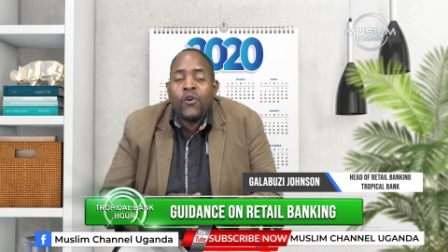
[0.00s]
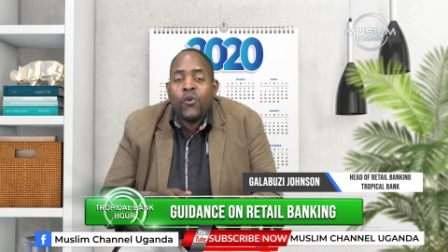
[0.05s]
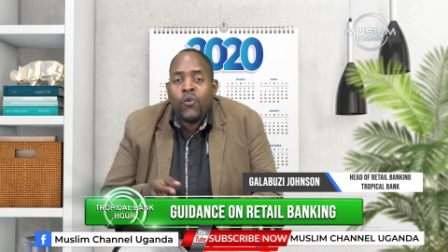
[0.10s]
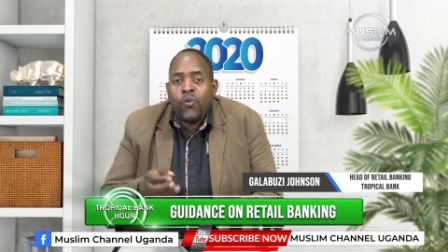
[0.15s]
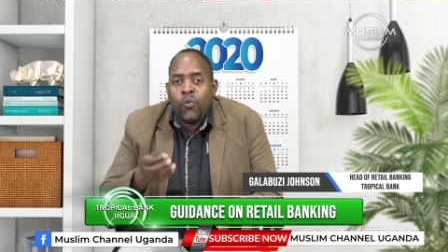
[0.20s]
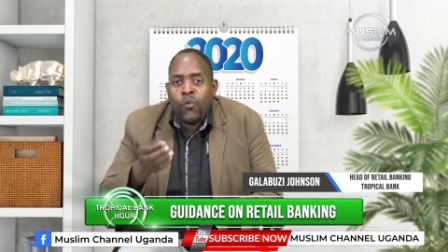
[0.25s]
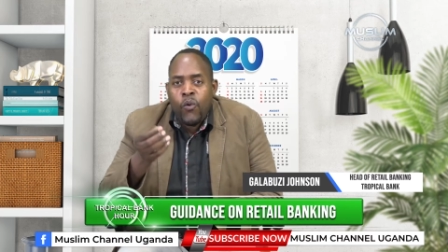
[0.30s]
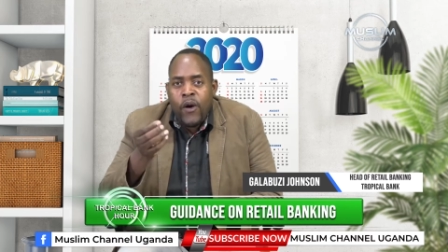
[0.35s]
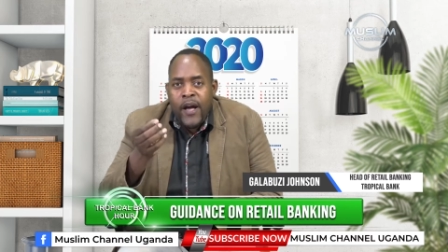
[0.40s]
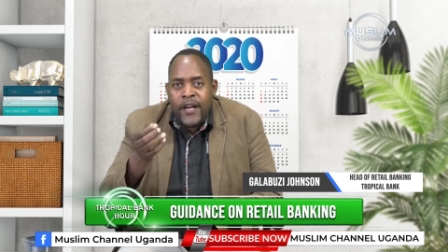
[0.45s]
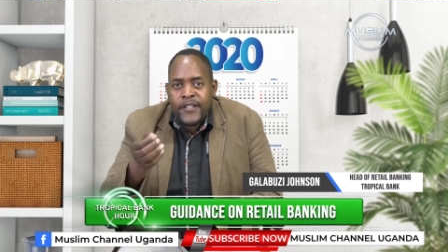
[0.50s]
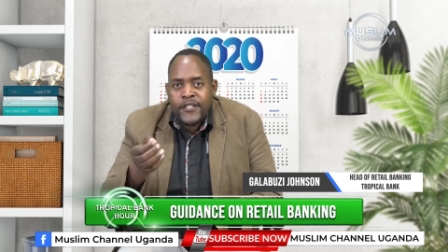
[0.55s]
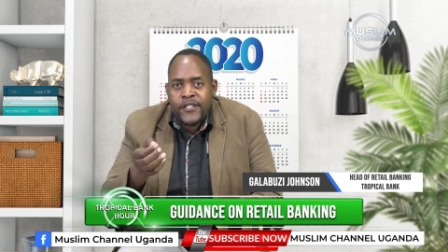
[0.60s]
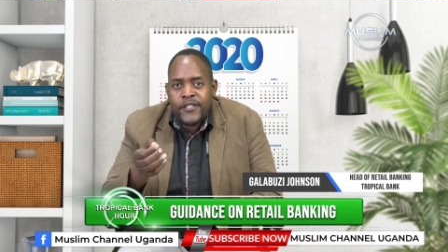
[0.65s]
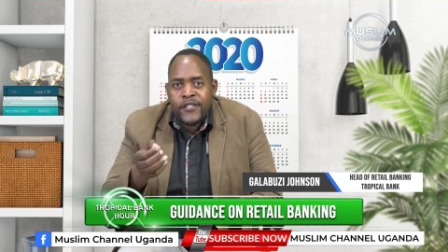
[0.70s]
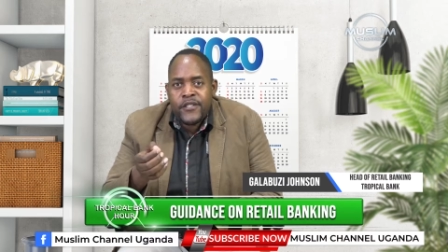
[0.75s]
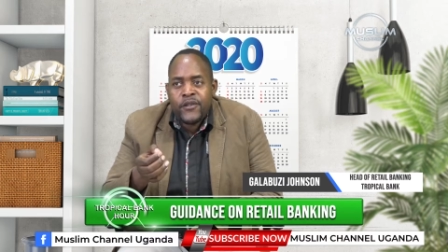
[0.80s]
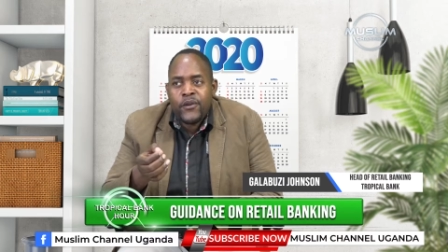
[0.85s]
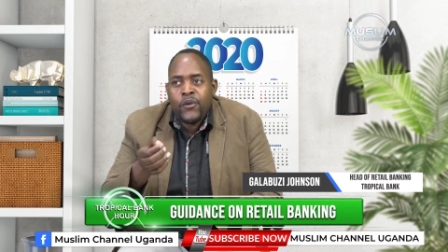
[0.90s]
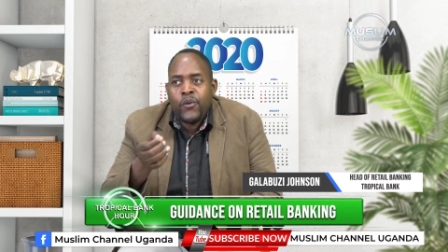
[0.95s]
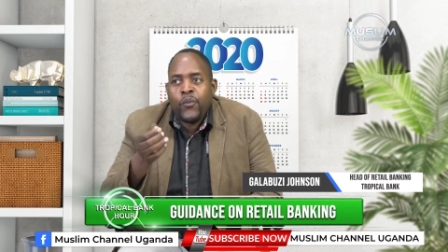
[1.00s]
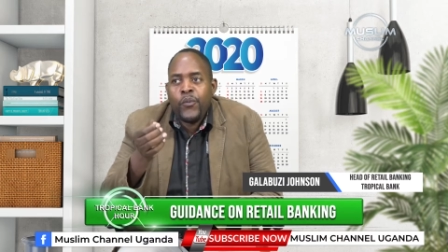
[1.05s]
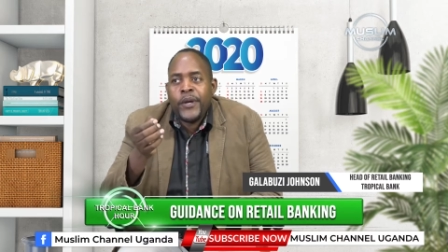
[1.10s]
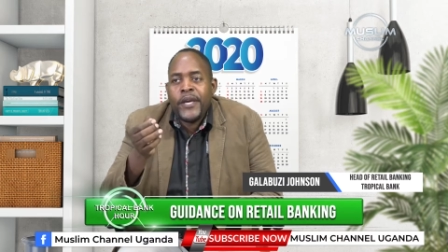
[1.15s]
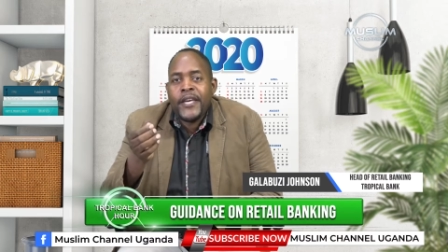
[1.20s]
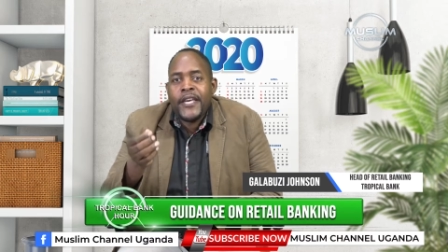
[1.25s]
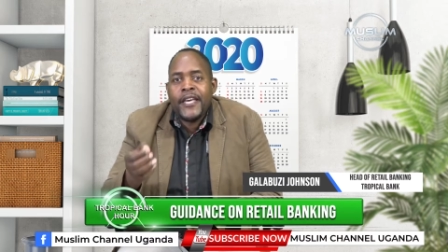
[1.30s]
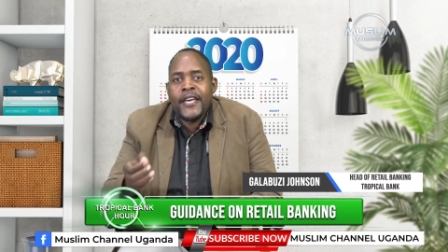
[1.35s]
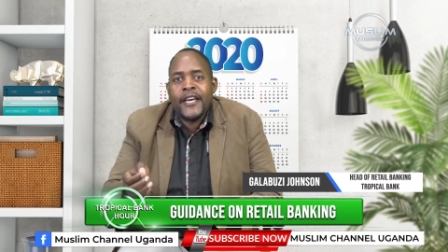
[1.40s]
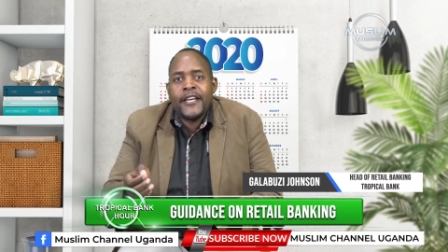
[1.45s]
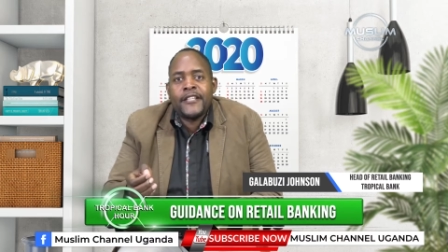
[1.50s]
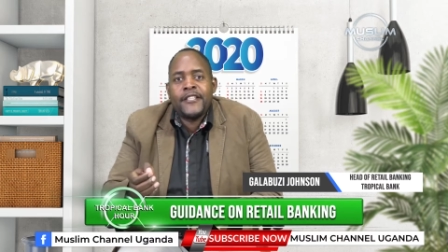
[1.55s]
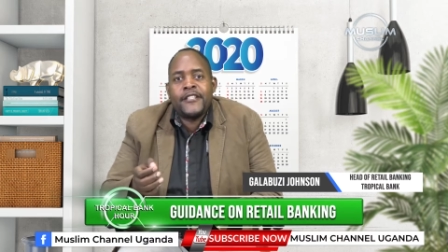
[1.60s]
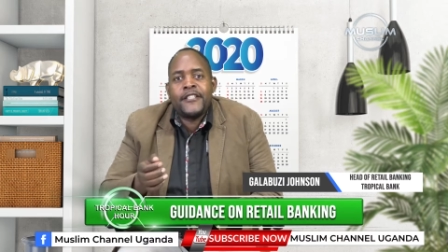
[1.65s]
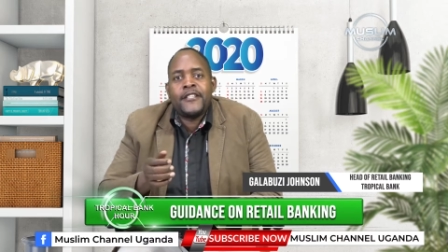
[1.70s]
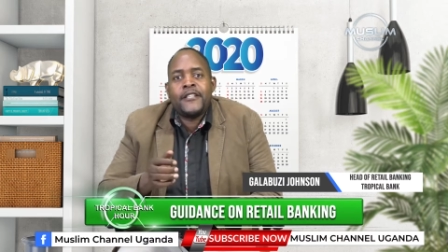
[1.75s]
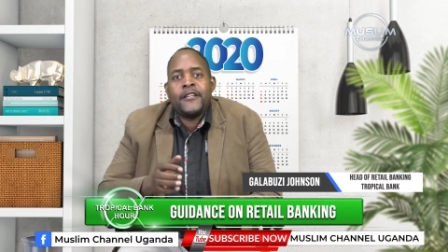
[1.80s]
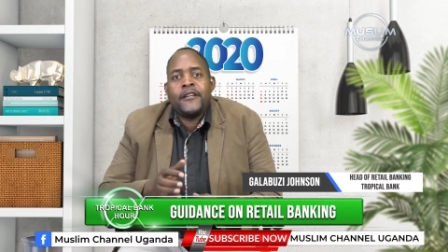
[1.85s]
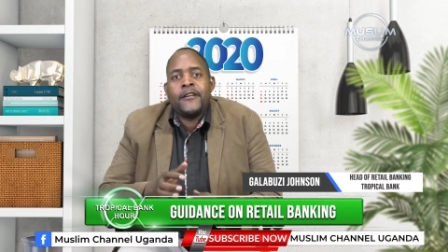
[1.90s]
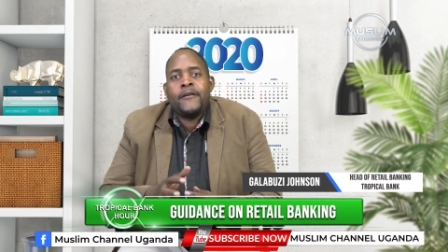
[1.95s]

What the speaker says: once we get